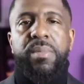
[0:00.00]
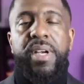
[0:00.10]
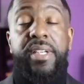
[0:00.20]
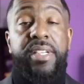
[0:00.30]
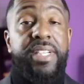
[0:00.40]

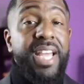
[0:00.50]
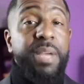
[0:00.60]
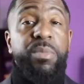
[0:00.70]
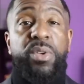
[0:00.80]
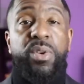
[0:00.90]
man, and
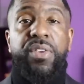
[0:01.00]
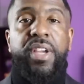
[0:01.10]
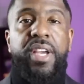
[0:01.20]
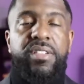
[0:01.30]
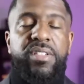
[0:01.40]
enable
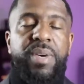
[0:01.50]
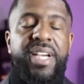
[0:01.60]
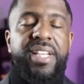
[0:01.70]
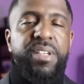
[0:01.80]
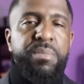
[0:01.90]
notifications
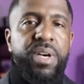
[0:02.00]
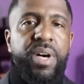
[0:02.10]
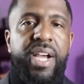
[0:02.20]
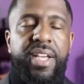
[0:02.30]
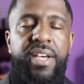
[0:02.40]
by hitting the bell
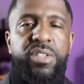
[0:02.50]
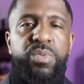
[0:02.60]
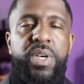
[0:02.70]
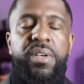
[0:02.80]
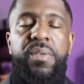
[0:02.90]
icon as
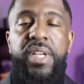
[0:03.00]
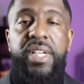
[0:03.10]
well.